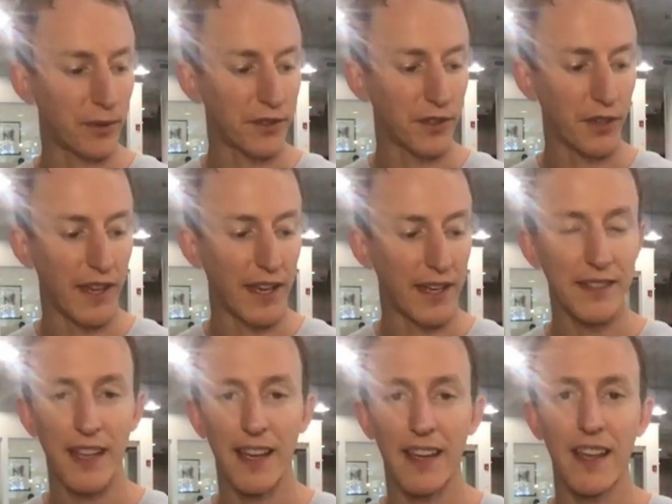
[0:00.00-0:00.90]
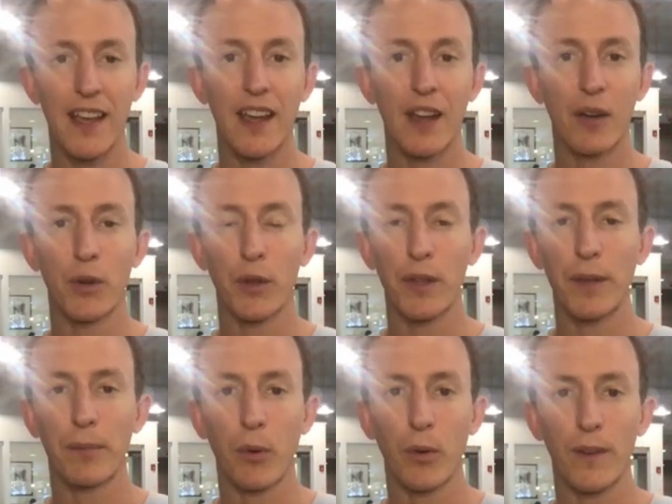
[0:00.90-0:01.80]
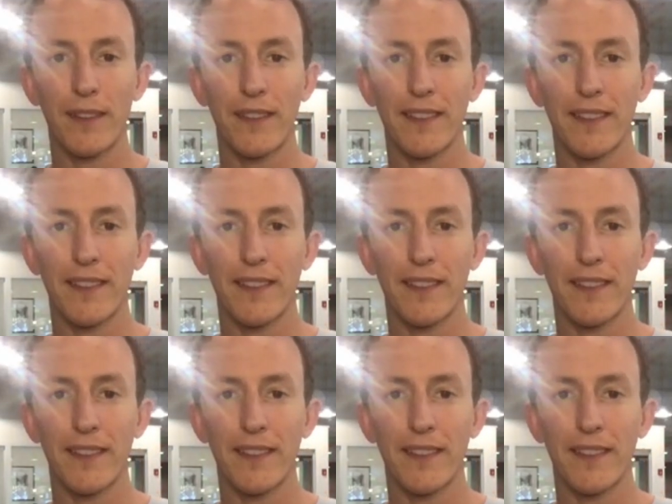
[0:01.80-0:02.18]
So that is a really important